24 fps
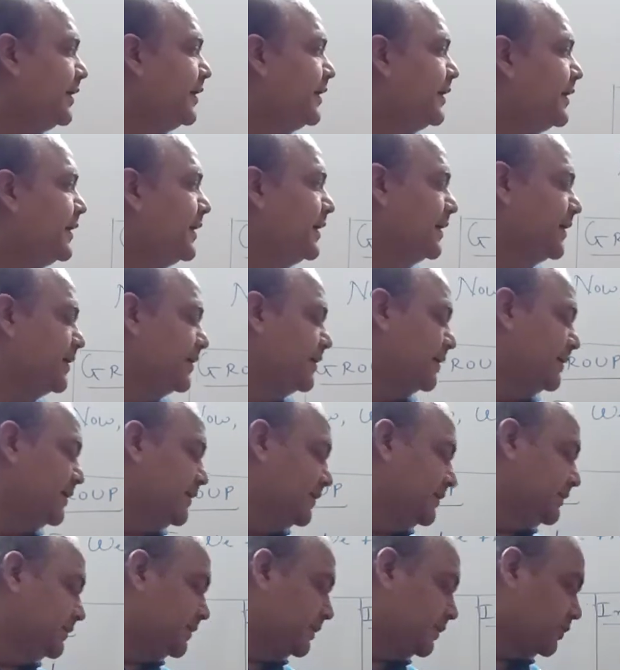Here,
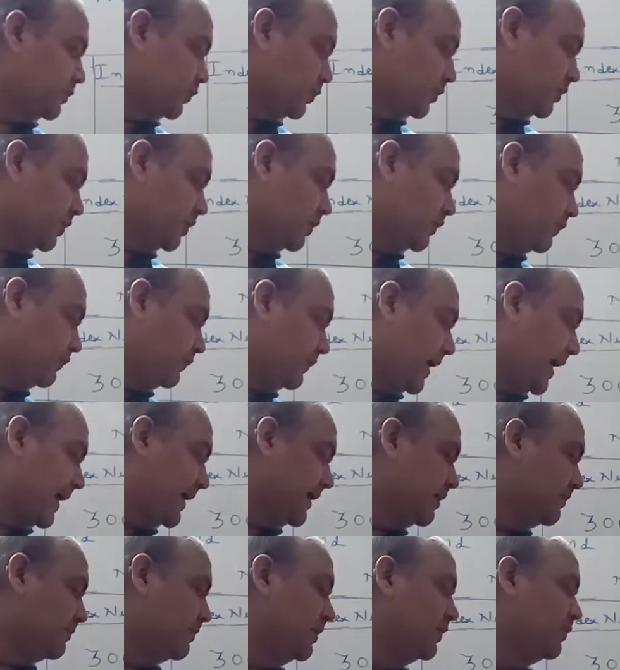the total of
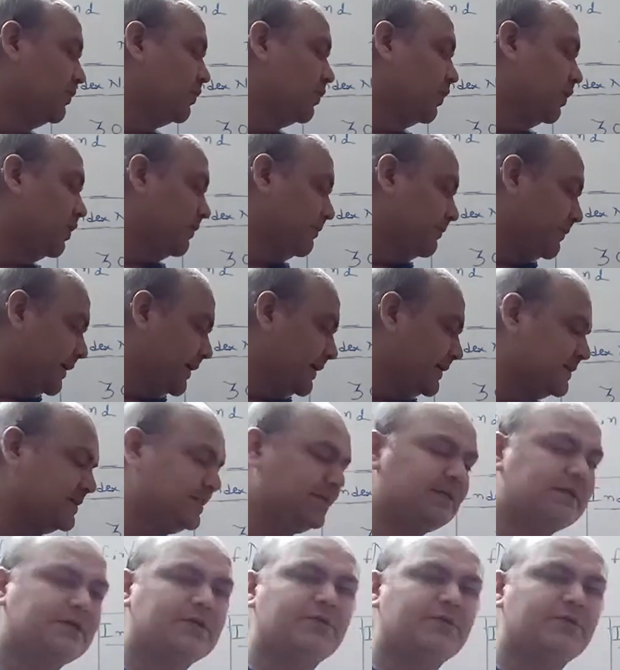IW column is